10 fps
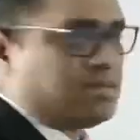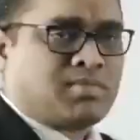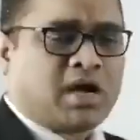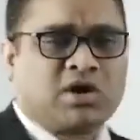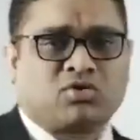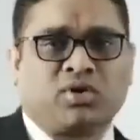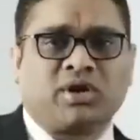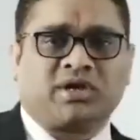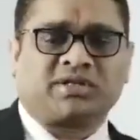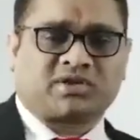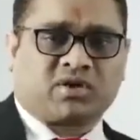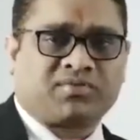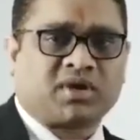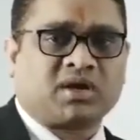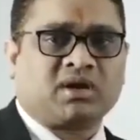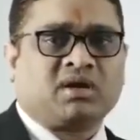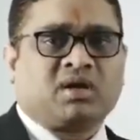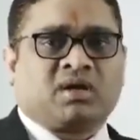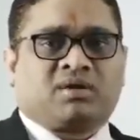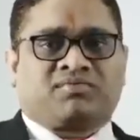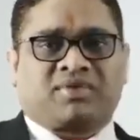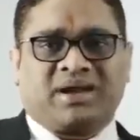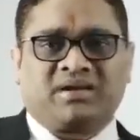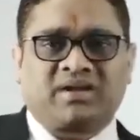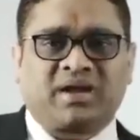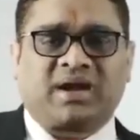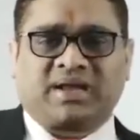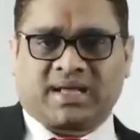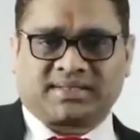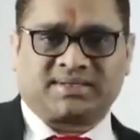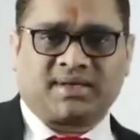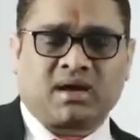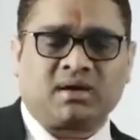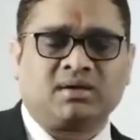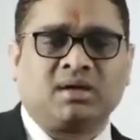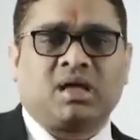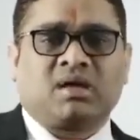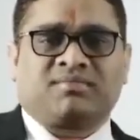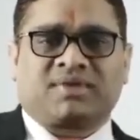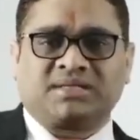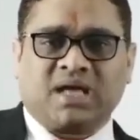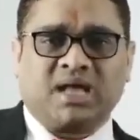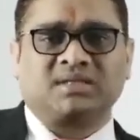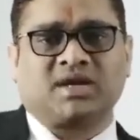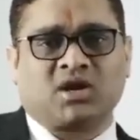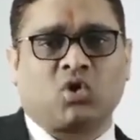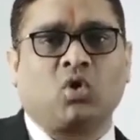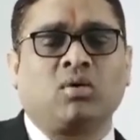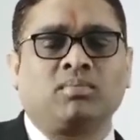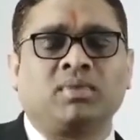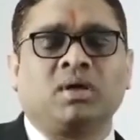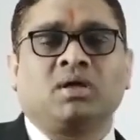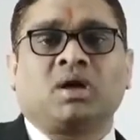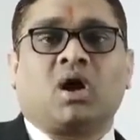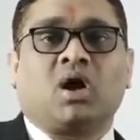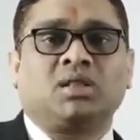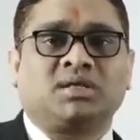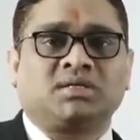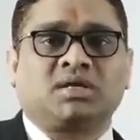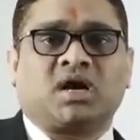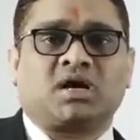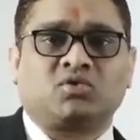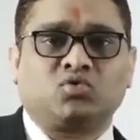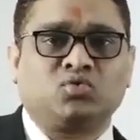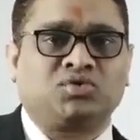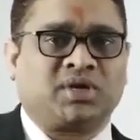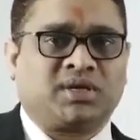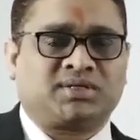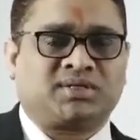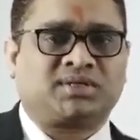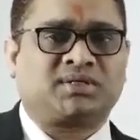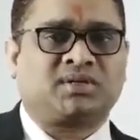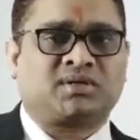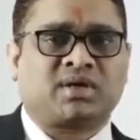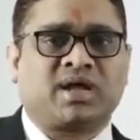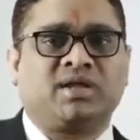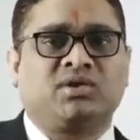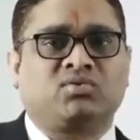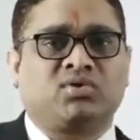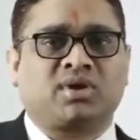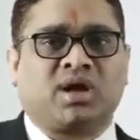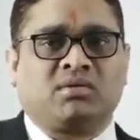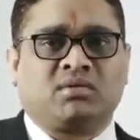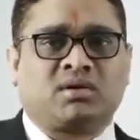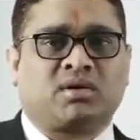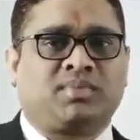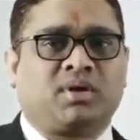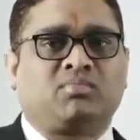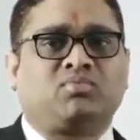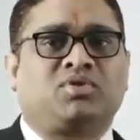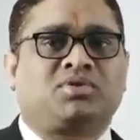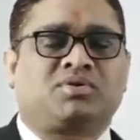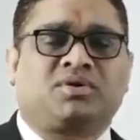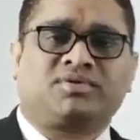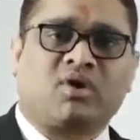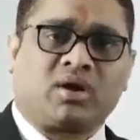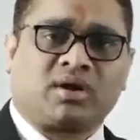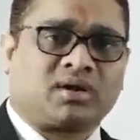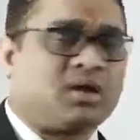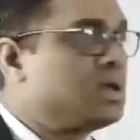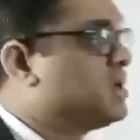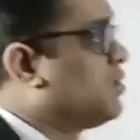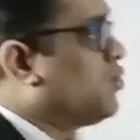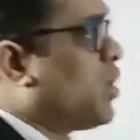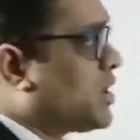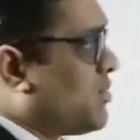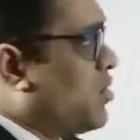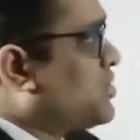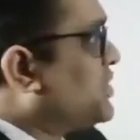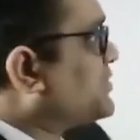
myotonia dystrophica, Friedreich ataxia, Fragile syndrome. All these are oogenesis trinucleotide repeat mutation disorder. What about the